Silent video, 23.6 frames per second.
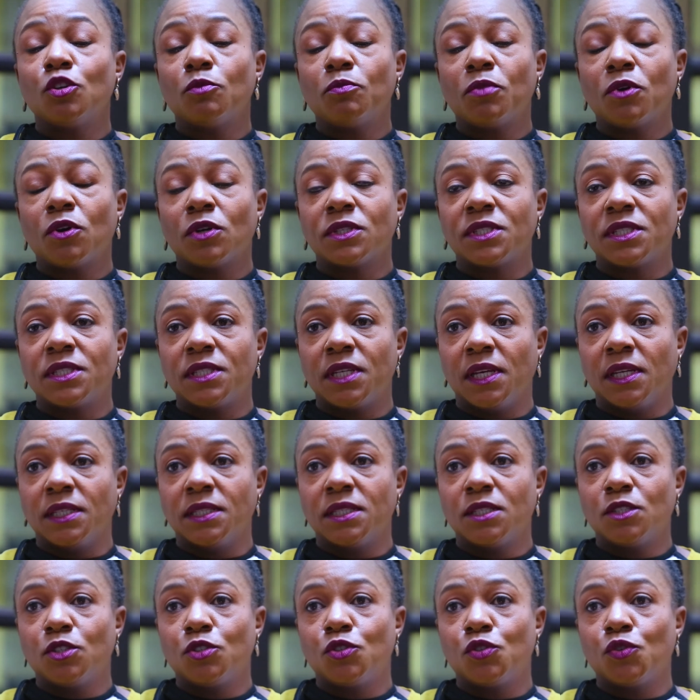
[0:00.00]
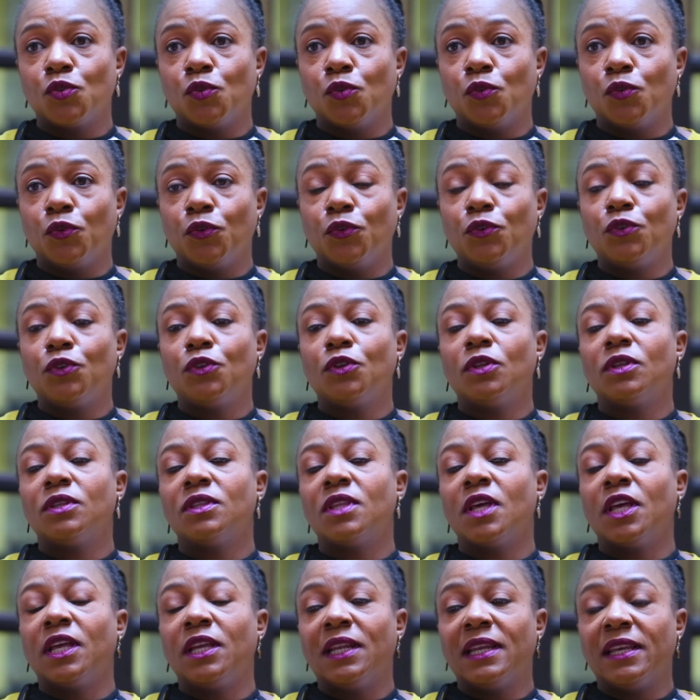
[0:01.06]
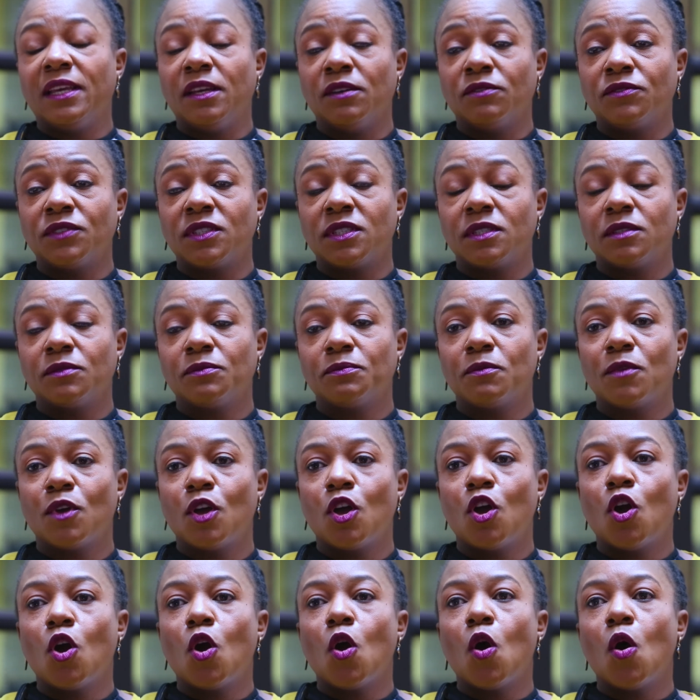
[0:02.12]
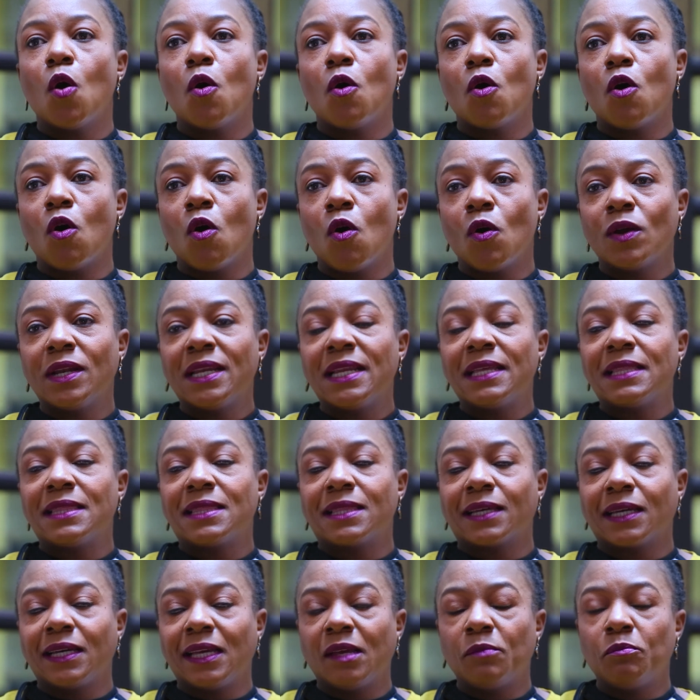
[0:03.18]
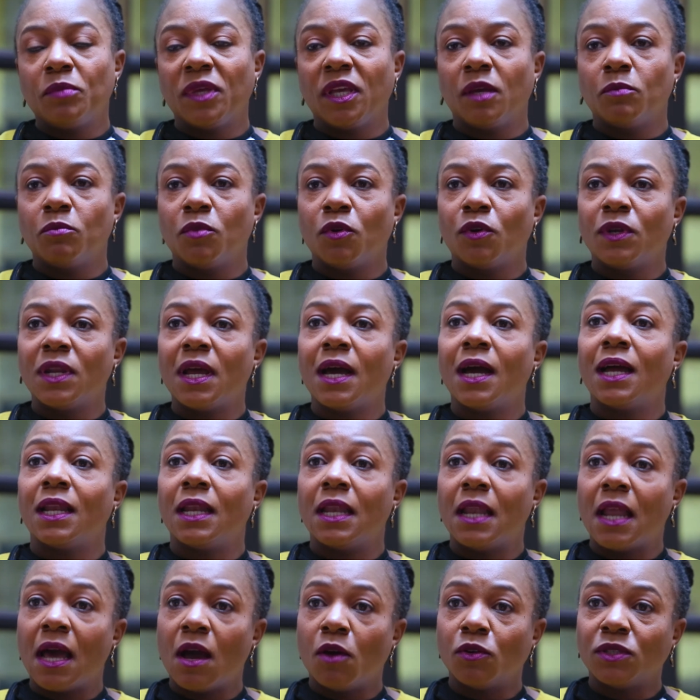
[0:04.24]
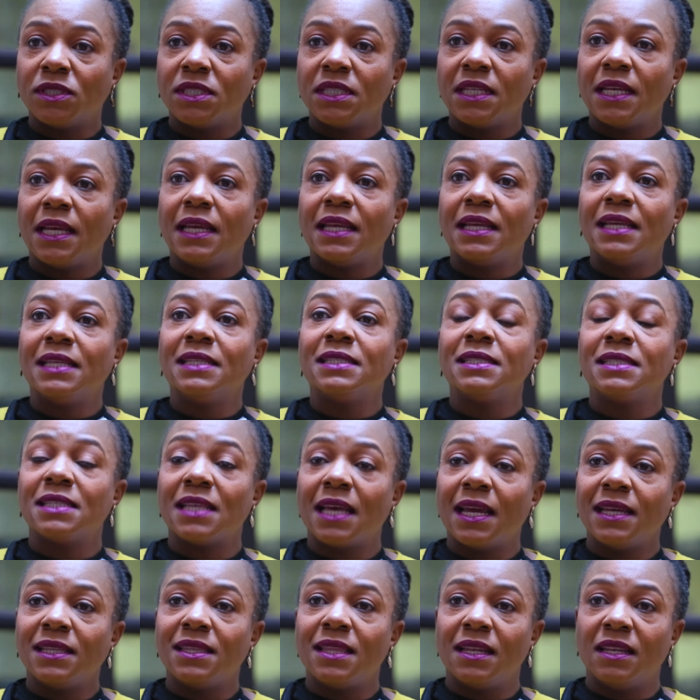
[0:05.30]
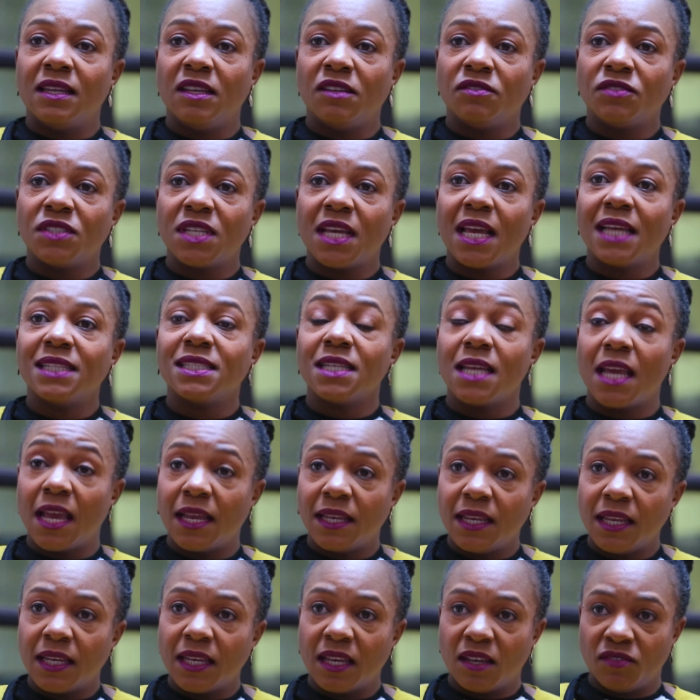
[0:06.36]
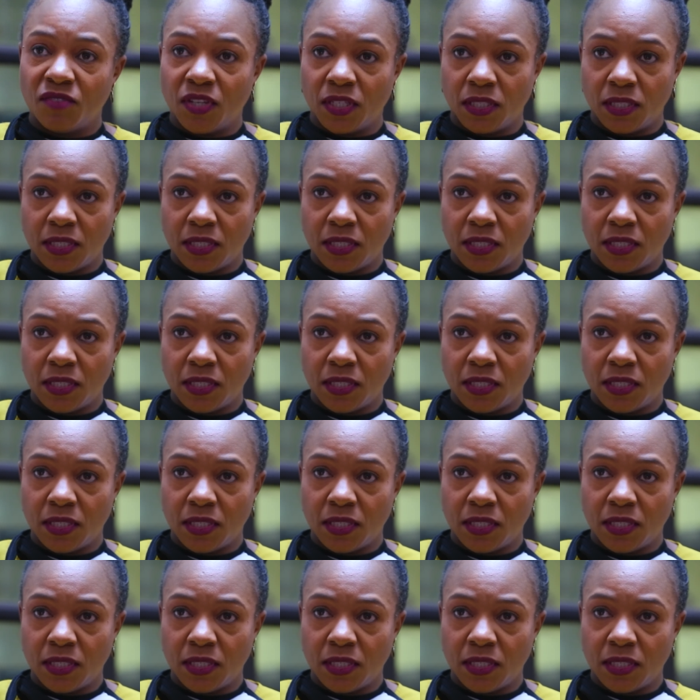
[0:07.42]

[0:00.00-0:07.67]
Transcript: you proceed to the lifts, only 3 people are allowed inside the lift at any given